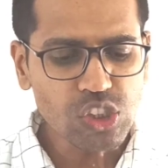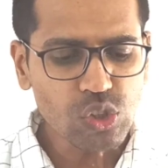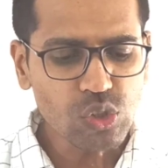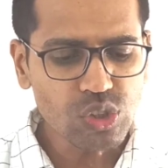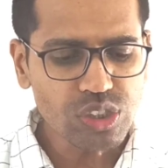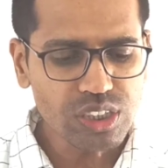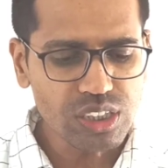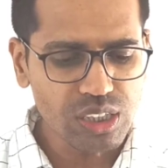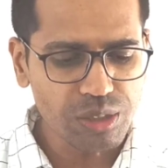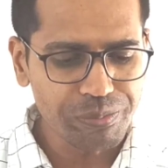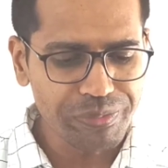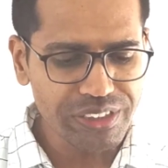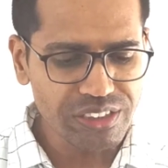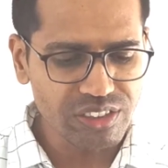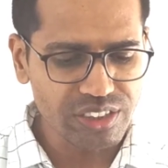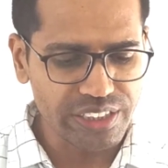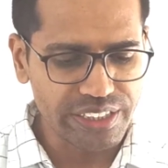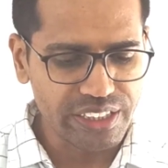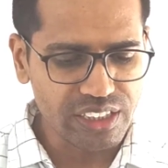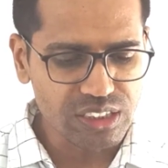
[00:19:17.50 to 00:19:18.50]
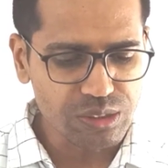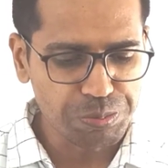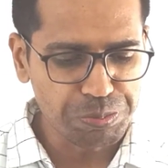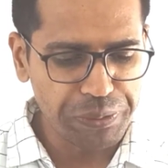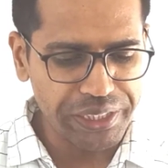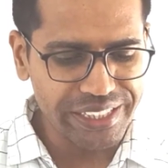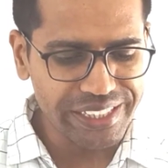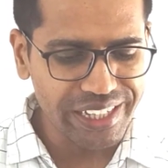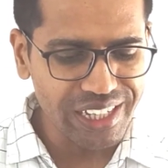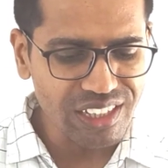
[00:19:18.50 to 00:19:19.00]
to question number 6,
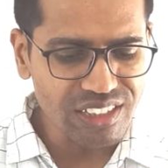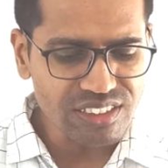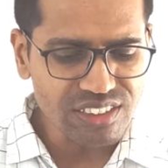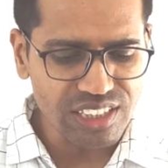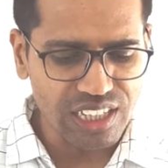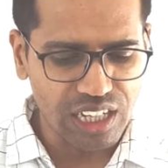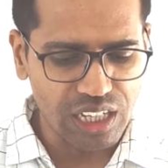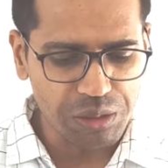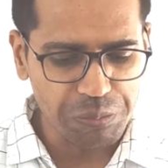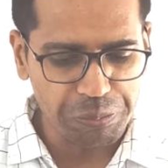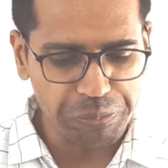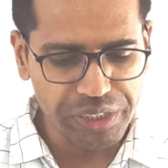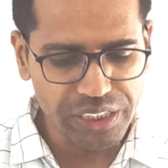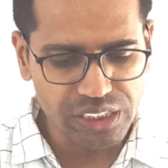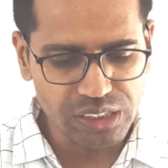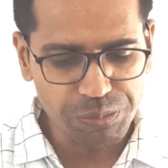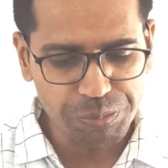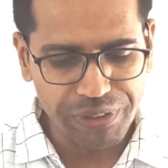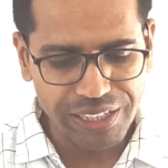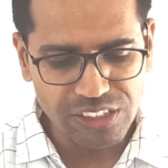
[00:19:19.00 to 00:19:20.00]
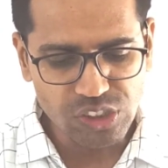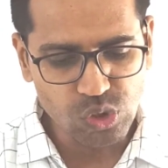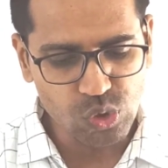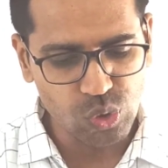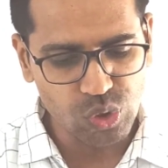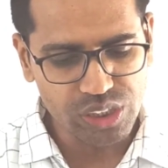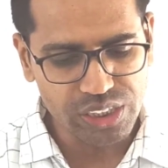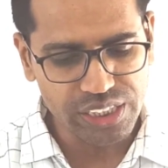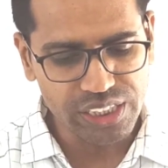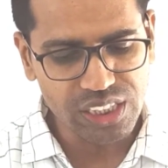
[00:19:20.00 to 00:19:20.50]
pickles are made by
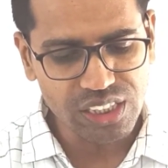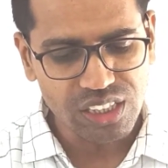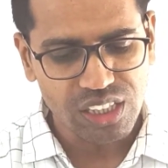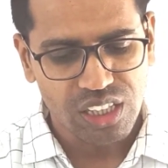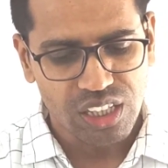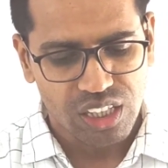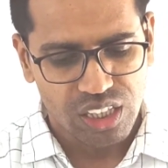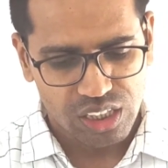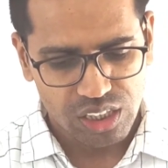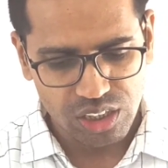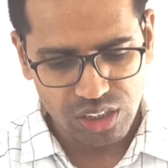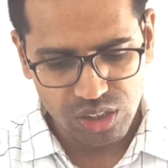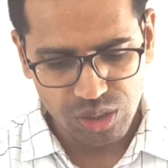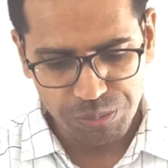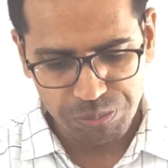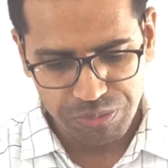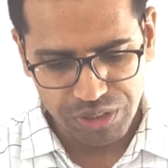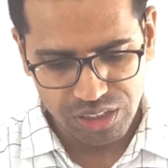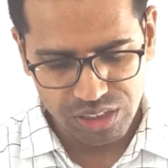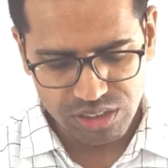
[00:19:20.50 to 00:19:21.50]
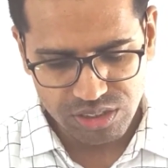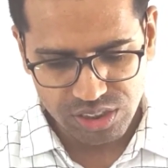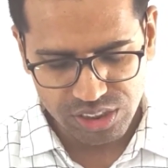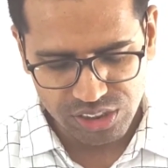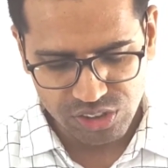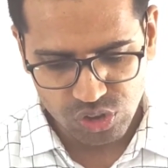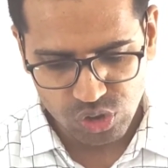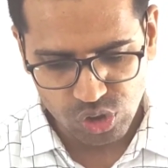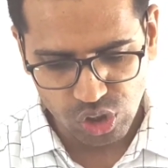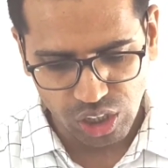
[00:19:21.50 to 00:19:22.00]
soaking cucumbers
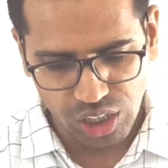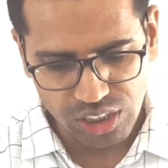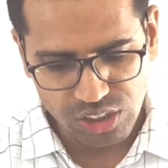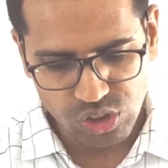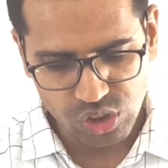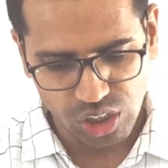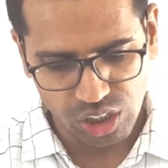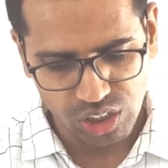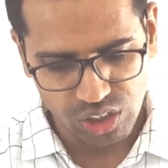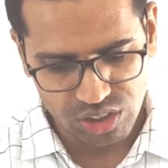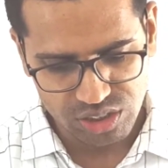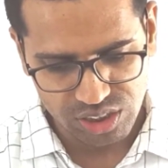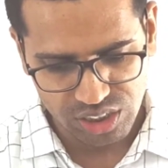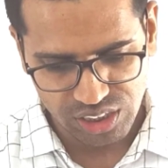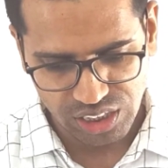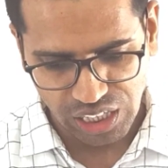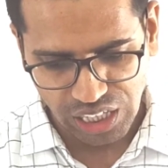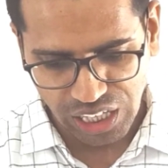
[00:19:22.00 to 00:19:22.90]
in salt solution.